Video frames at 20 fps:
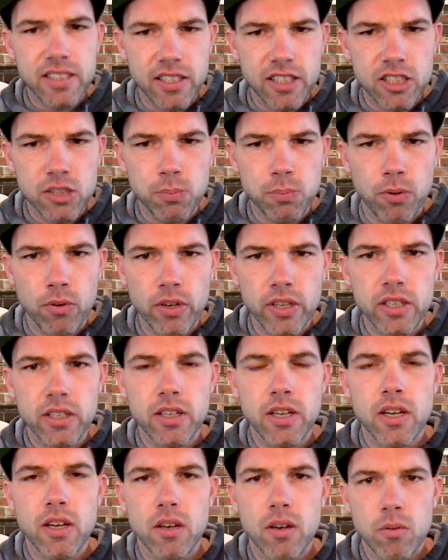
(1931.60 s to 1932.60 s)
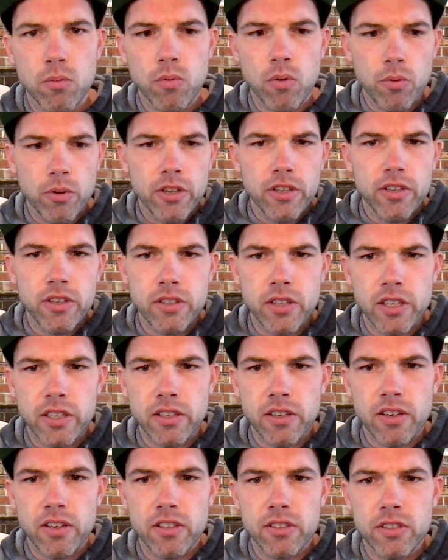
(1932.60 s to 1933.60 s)
to this point, well, what do you think
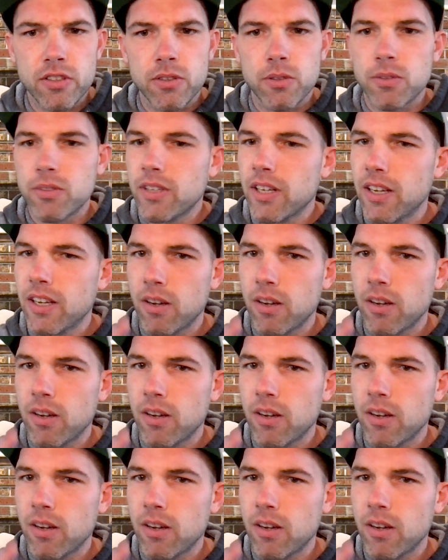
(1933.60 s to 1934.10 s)
you're going to do?